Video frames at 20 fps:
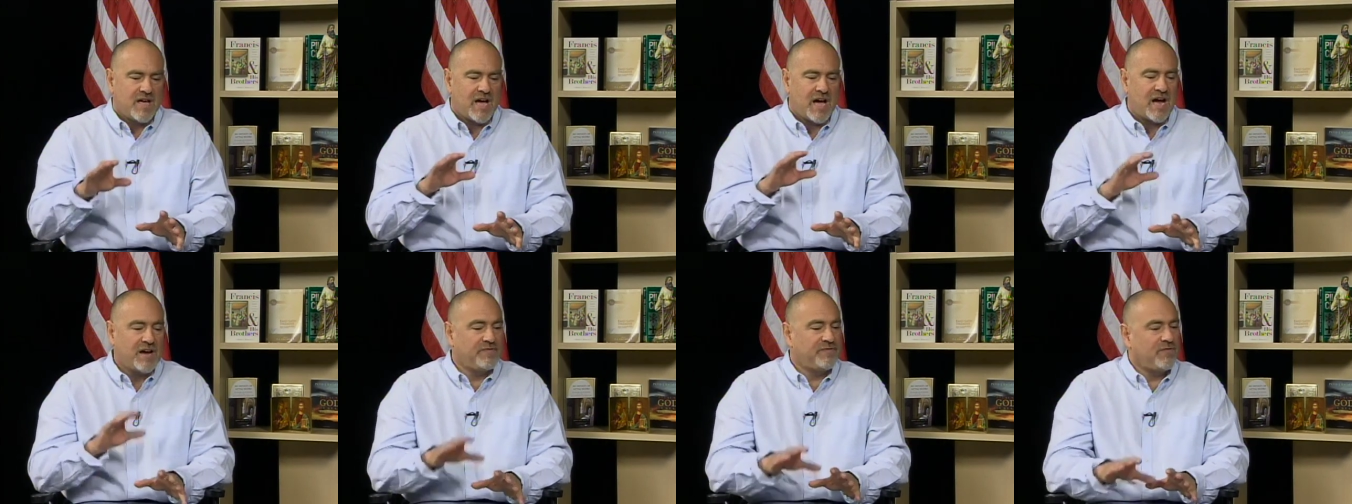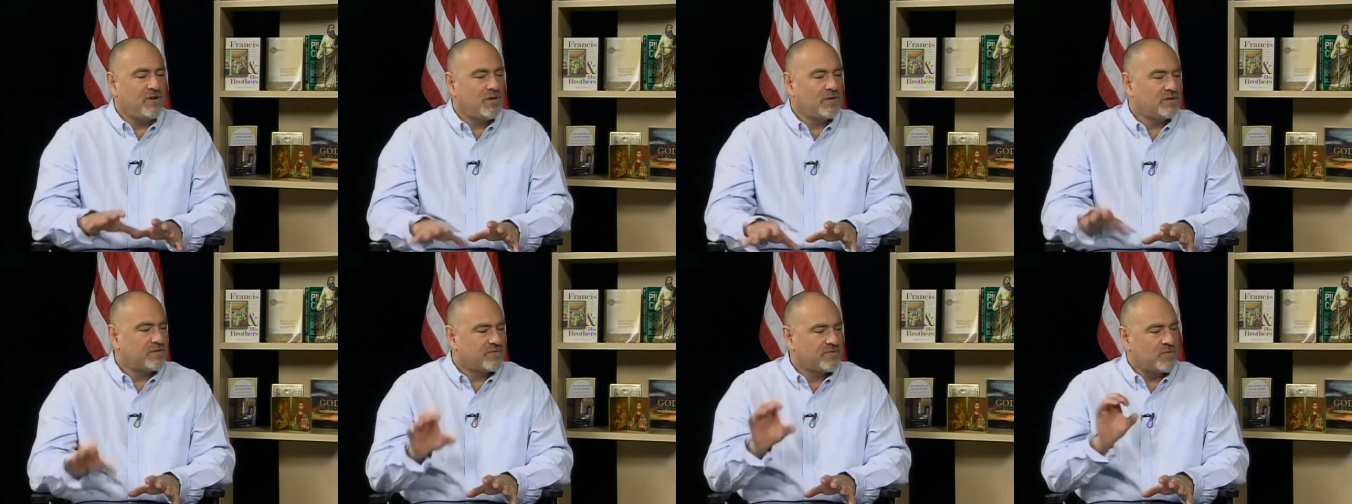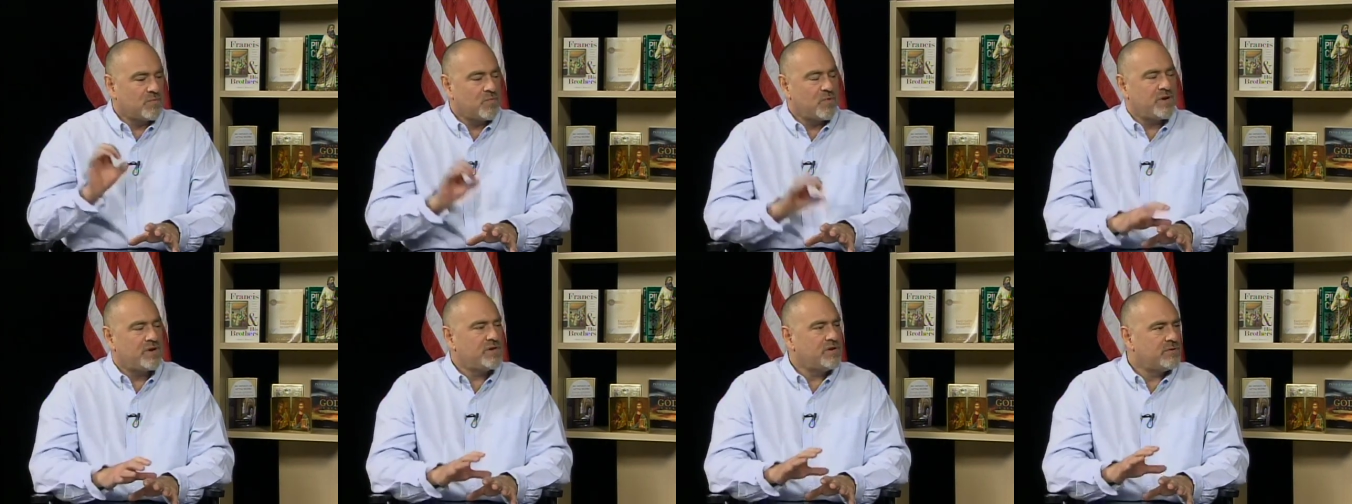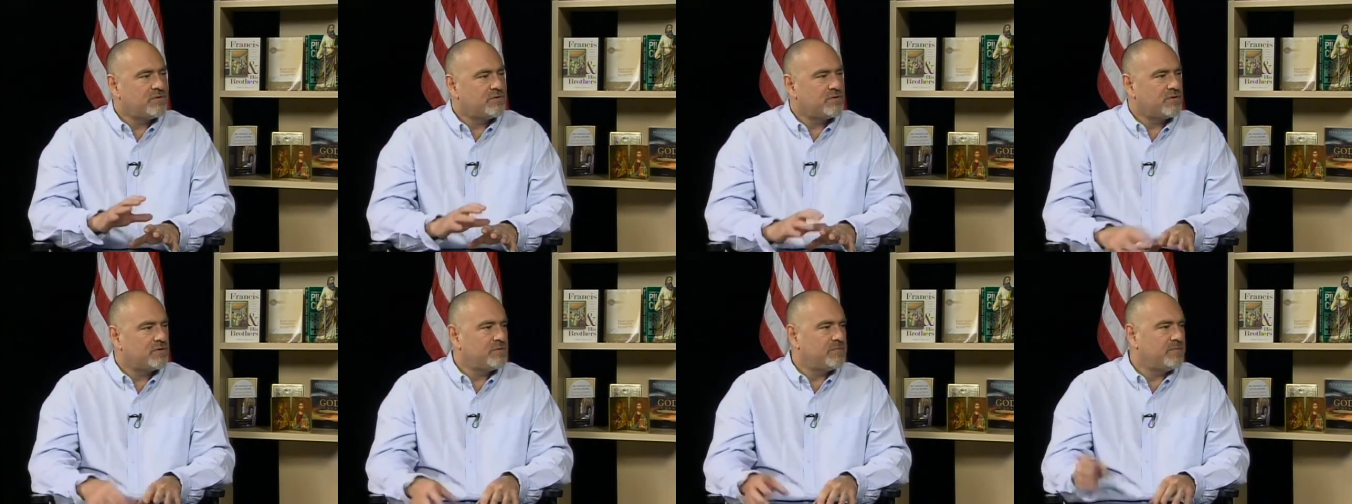I followed from one
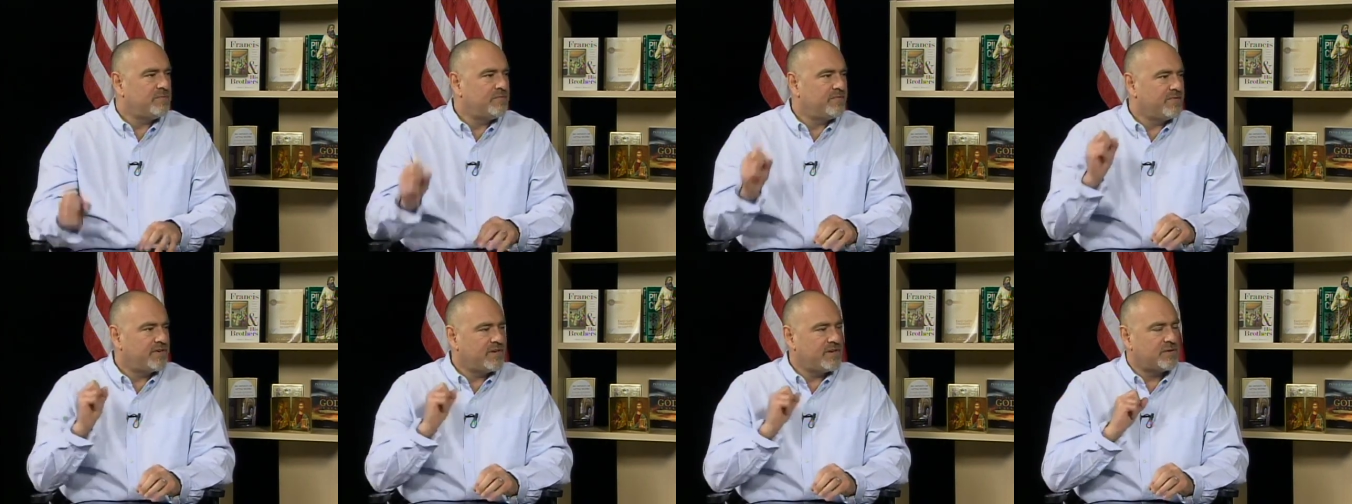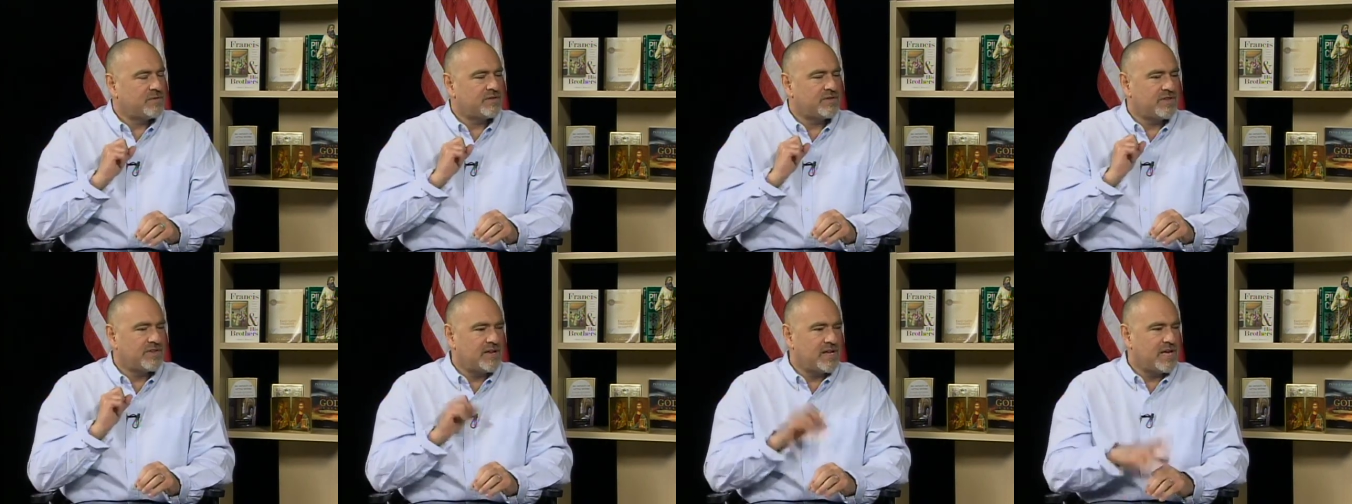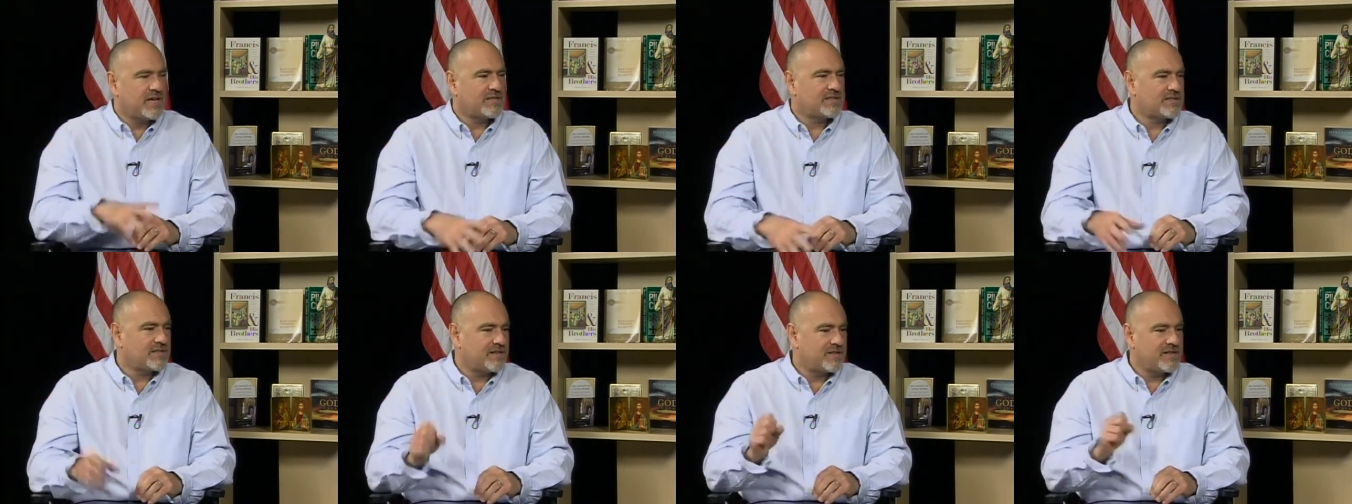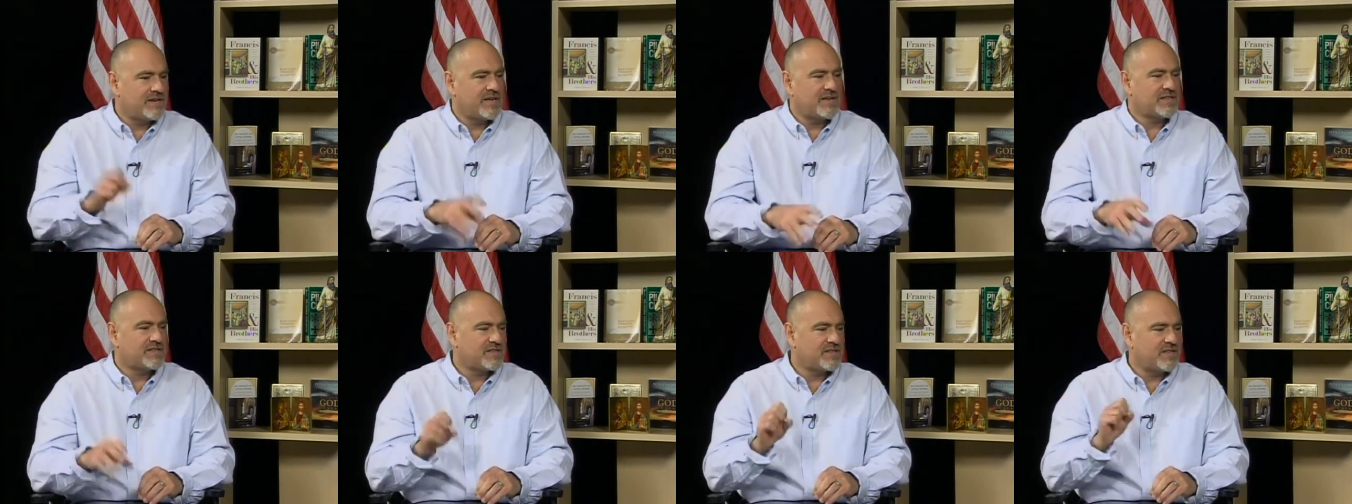YouTube video to the next, to the
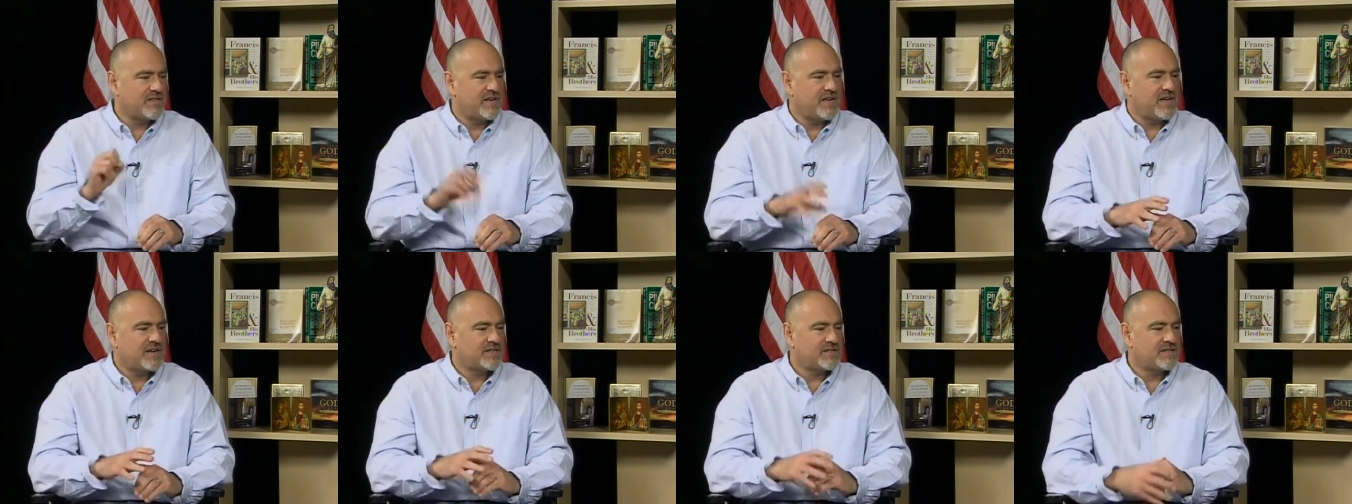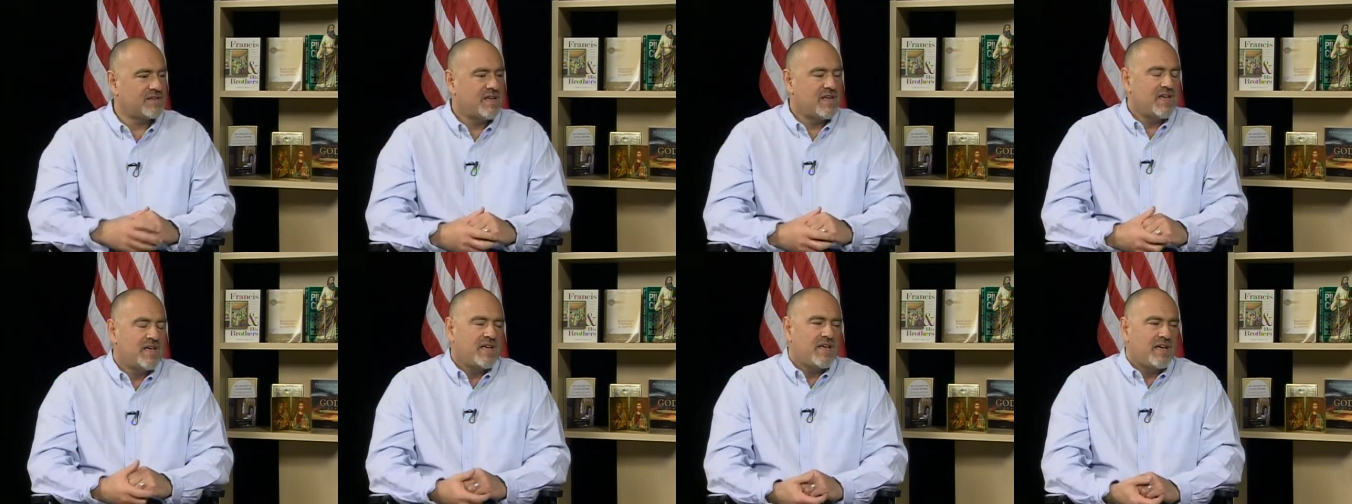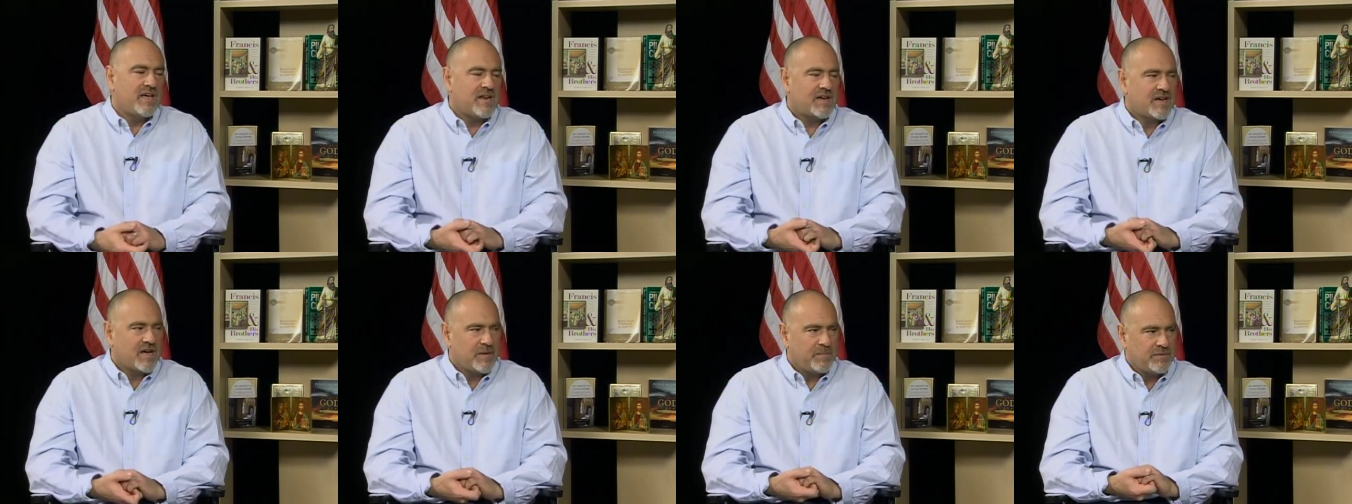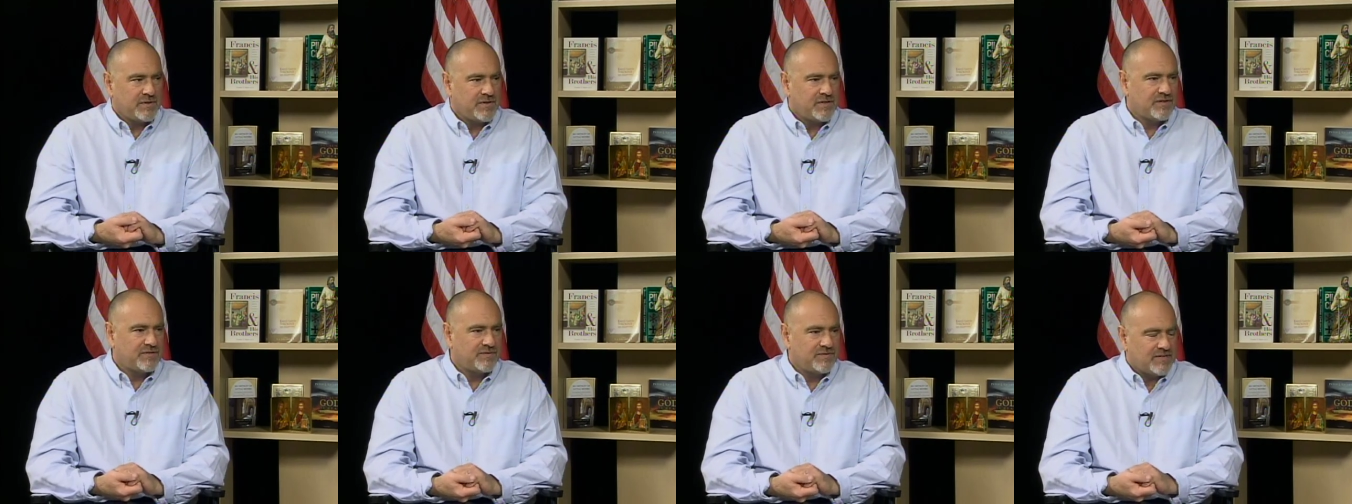next, to the next. And a couple
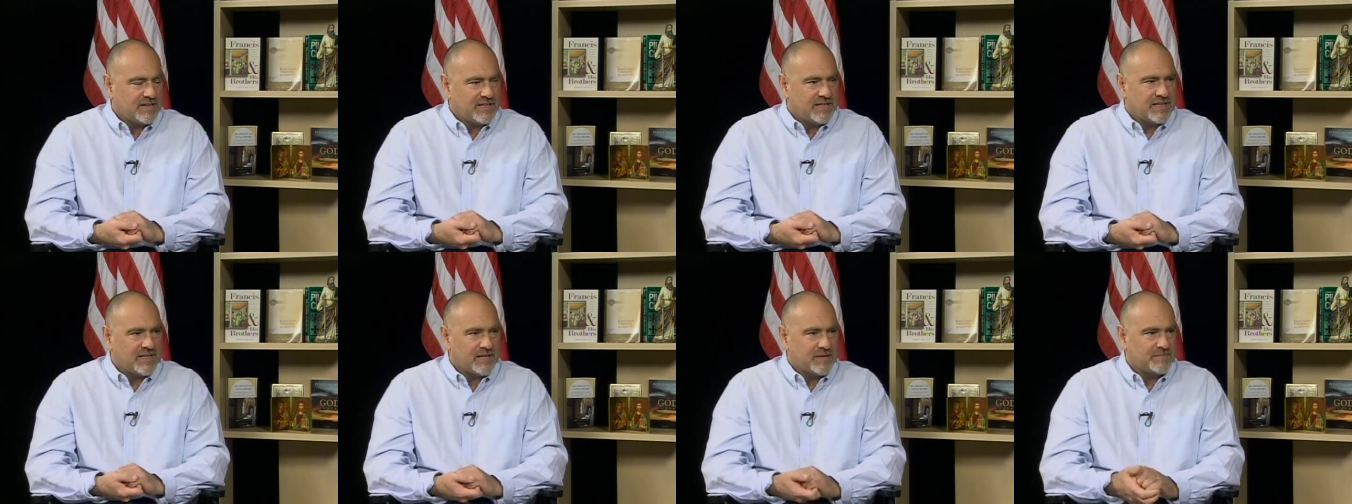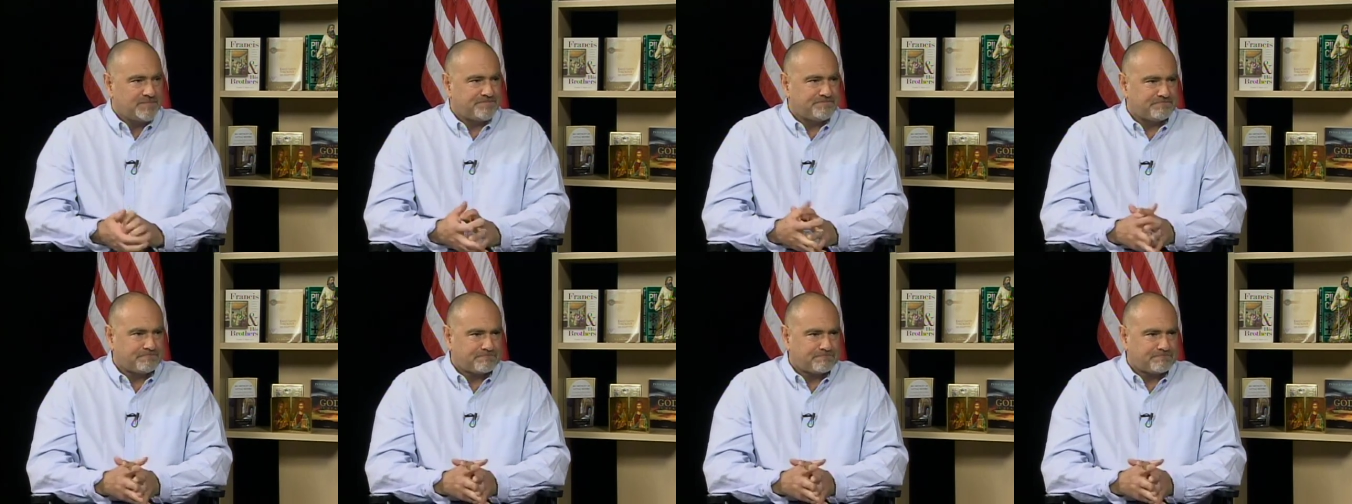little um,